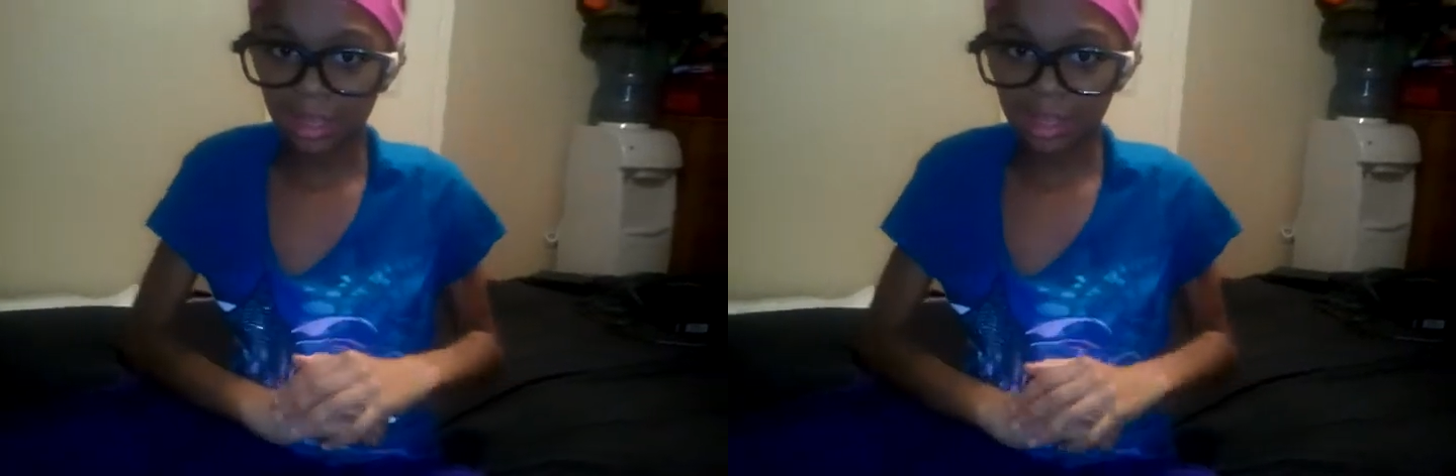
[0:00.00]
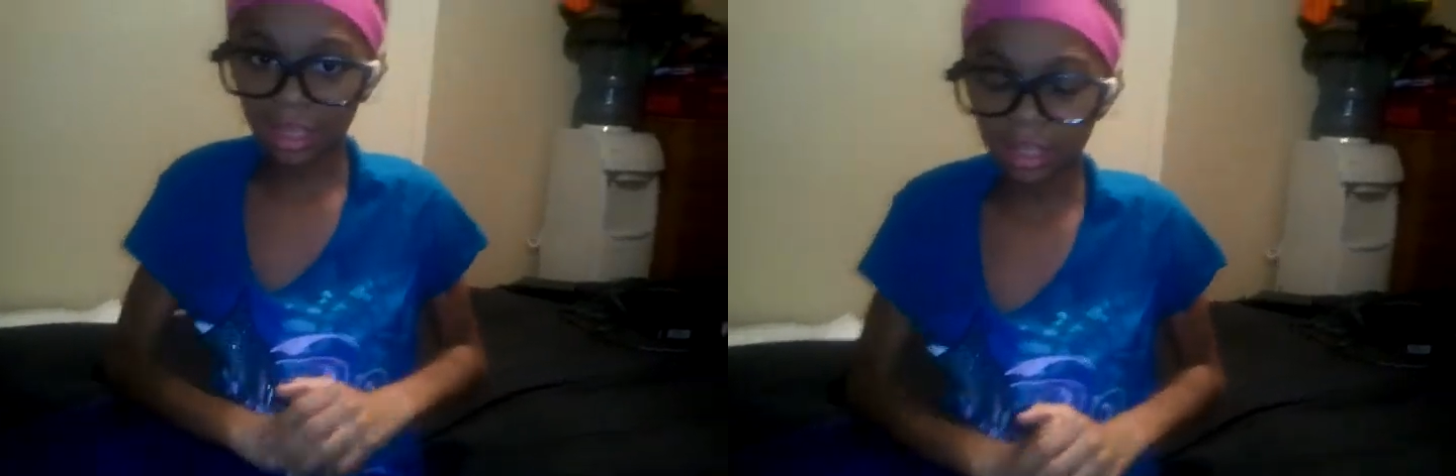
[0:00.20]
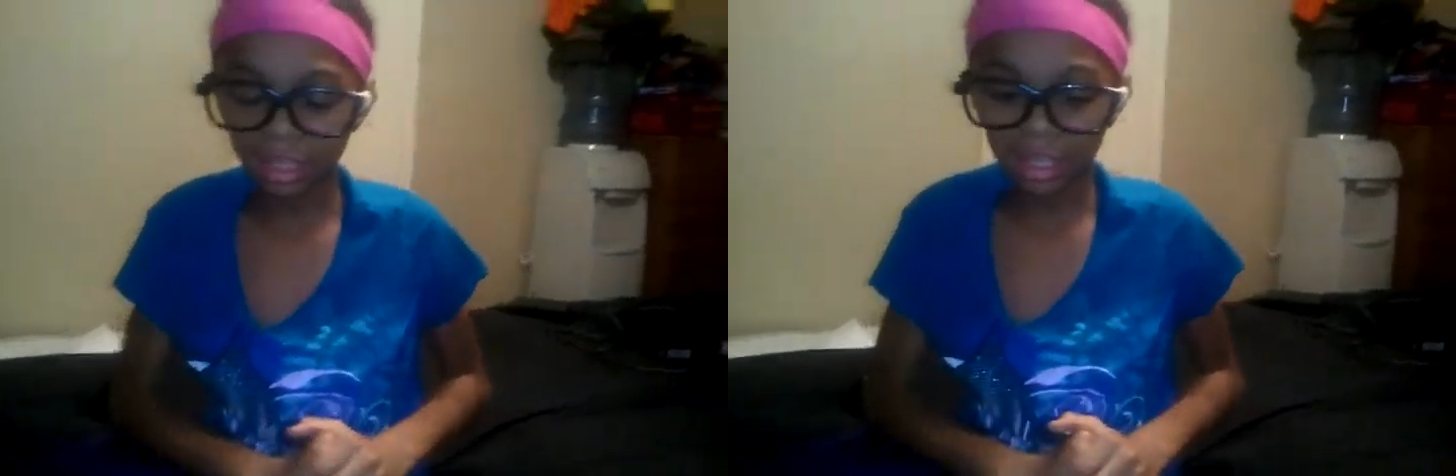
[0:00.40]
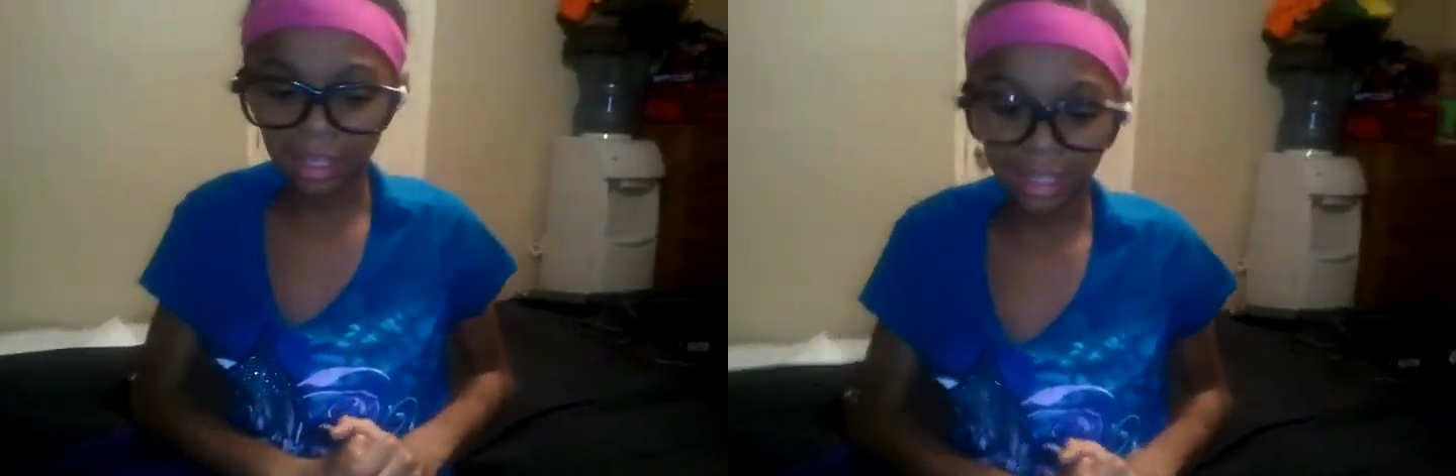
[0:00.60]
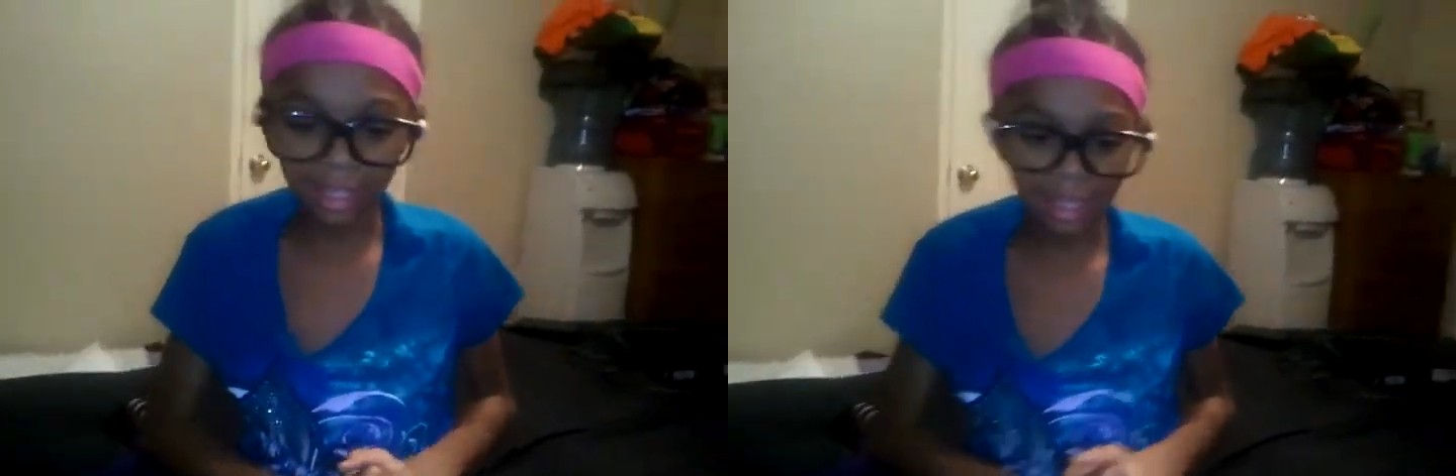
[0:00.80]
like a
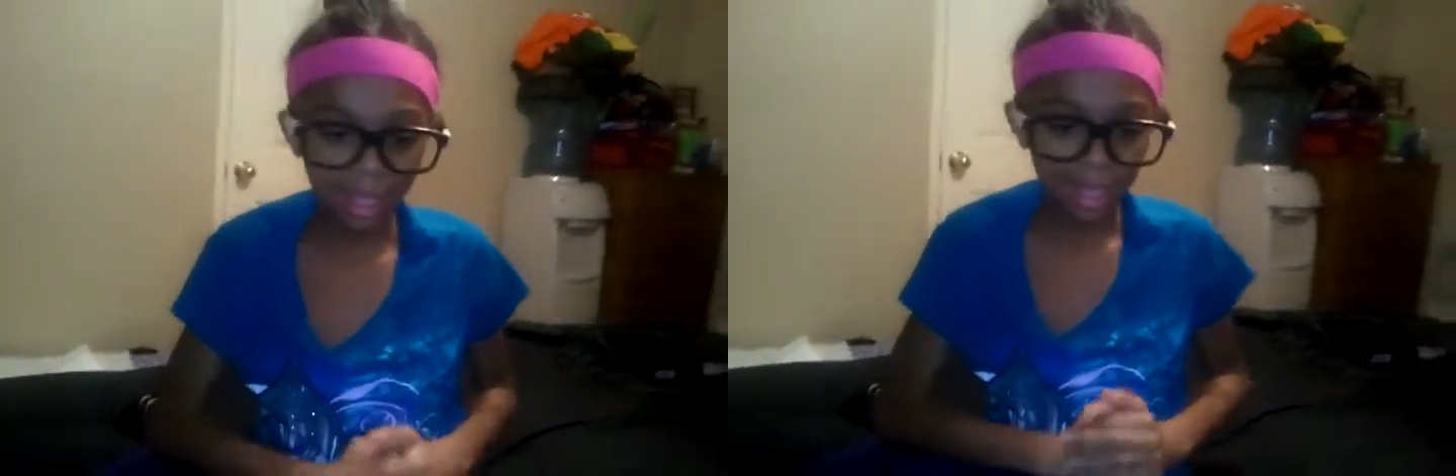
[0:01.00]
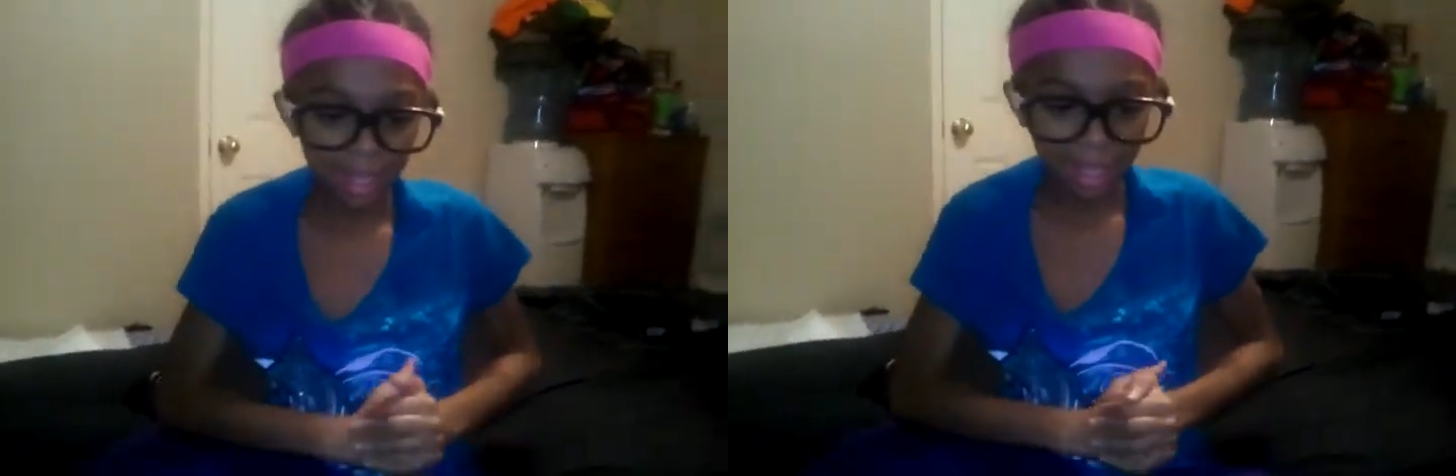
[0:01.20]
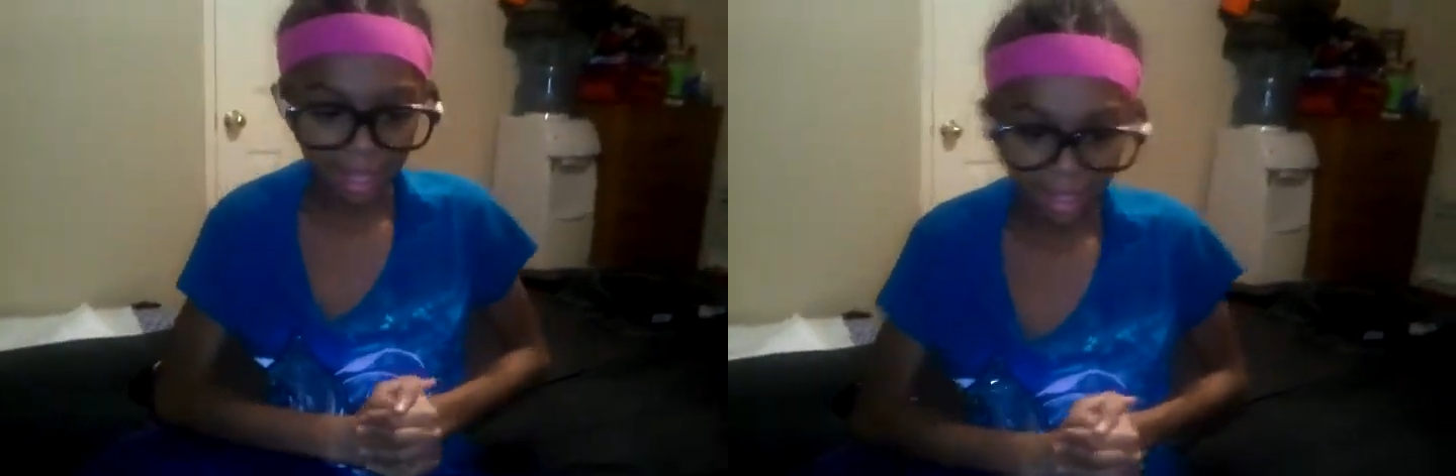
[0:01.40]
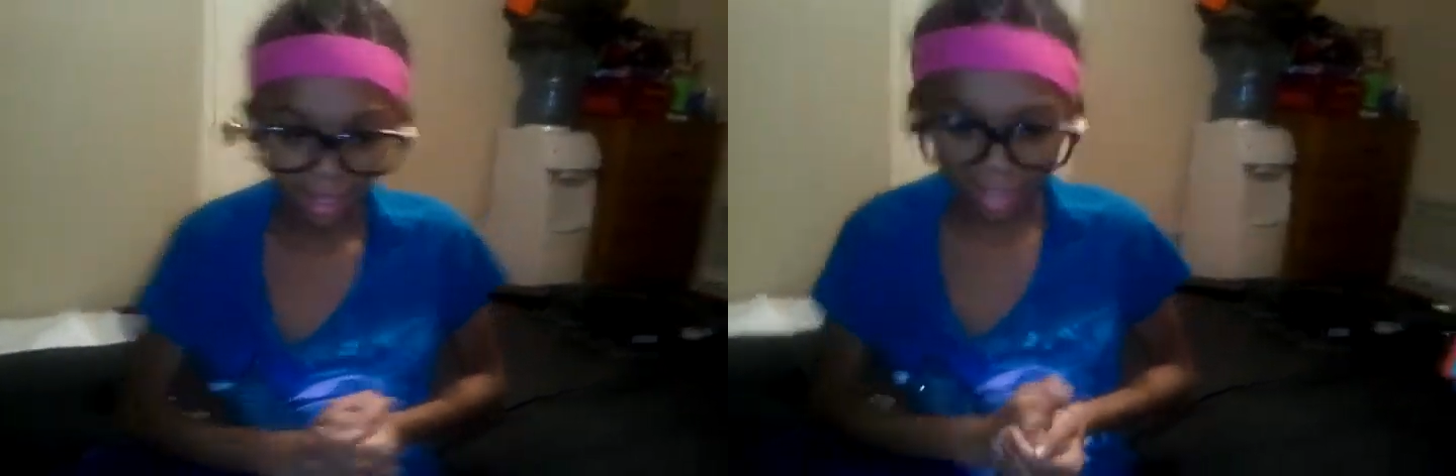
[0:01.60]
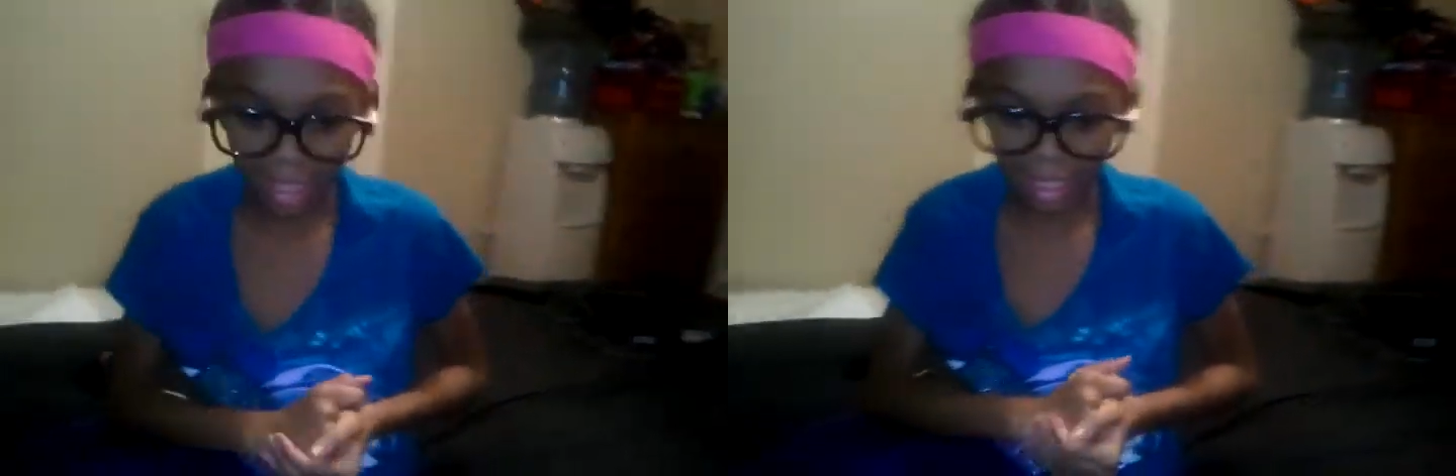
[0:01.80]
haunting.
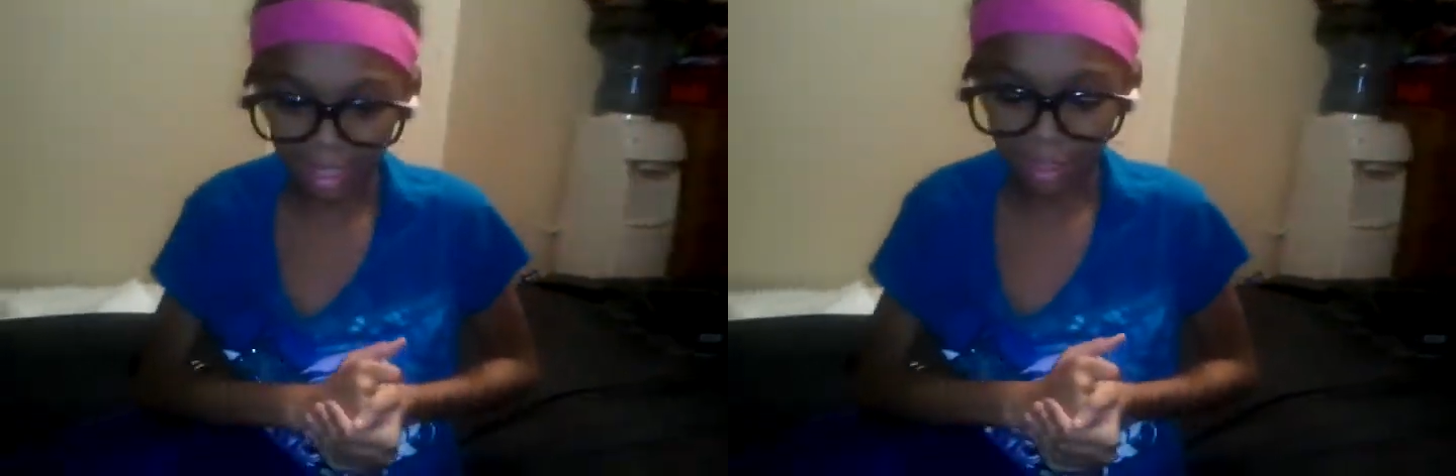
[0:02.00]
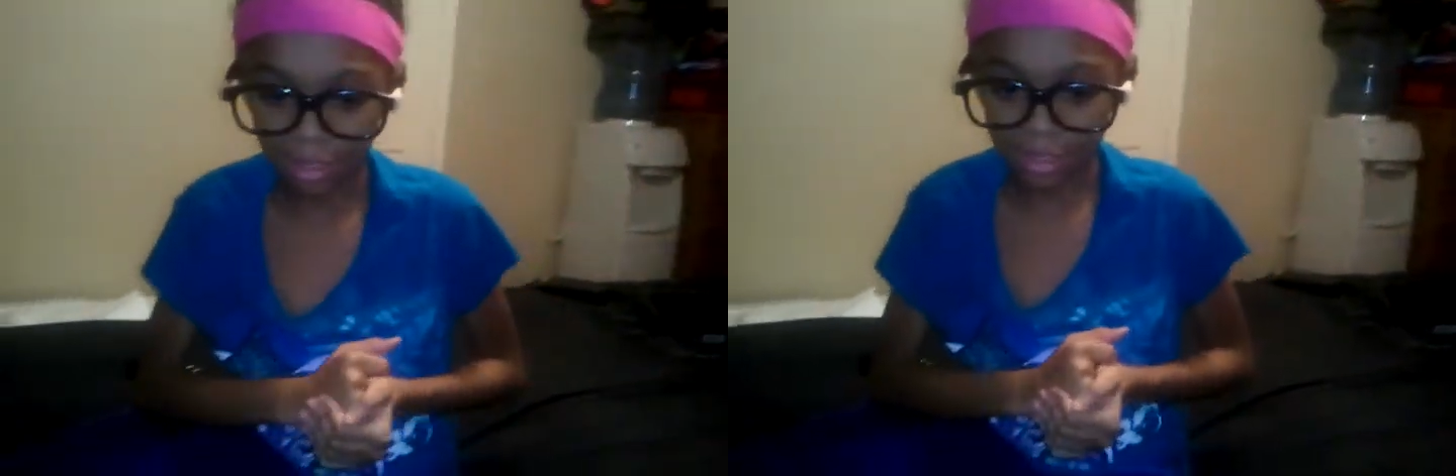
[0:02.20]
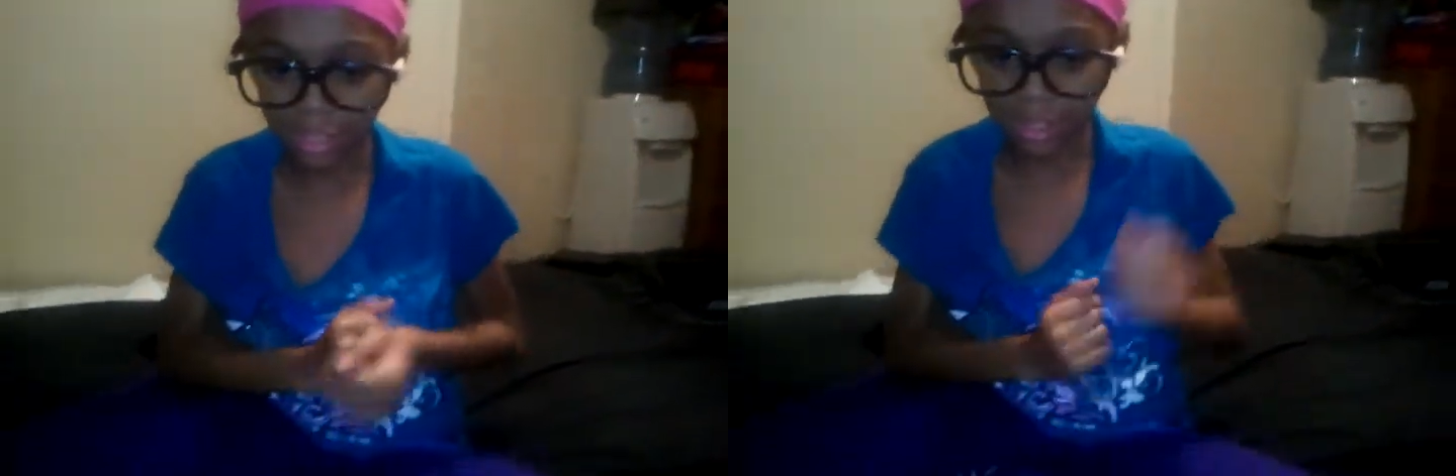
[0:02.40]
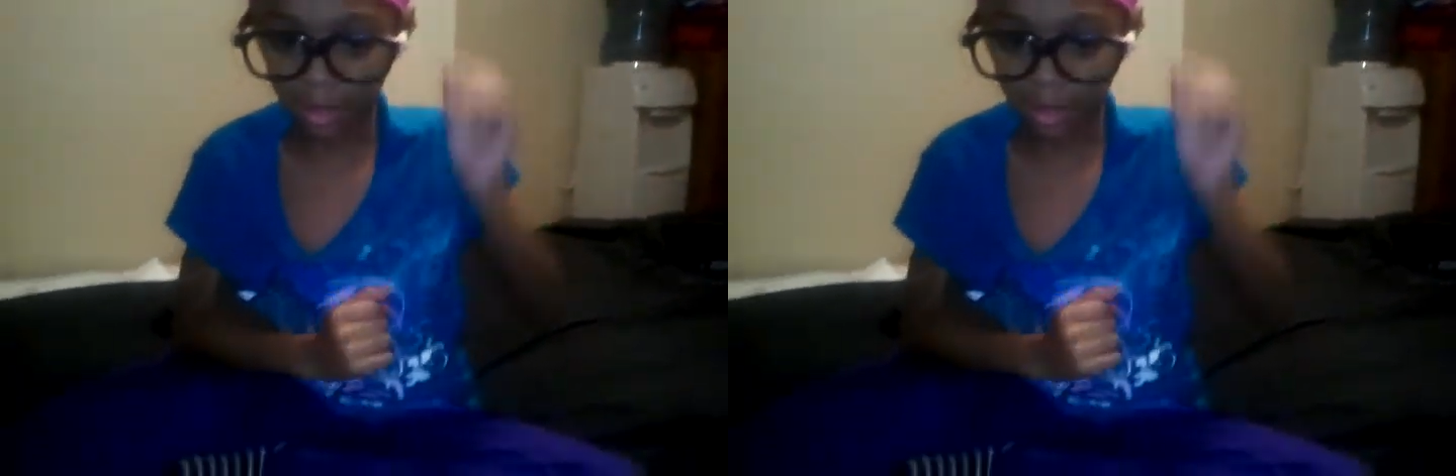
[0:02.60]
Okay, ghosts